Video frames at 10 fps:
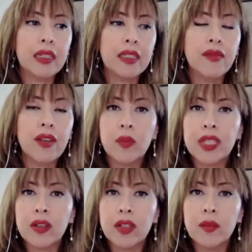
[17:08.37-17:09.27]
developed
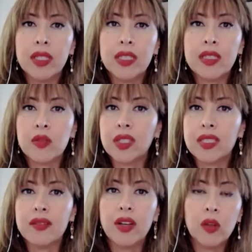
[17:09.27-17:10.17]
economies as well
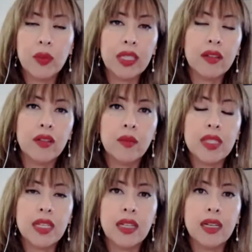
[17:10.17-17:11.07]
as developing
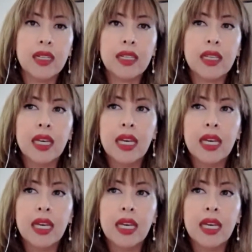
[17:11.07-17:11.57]
economies alike.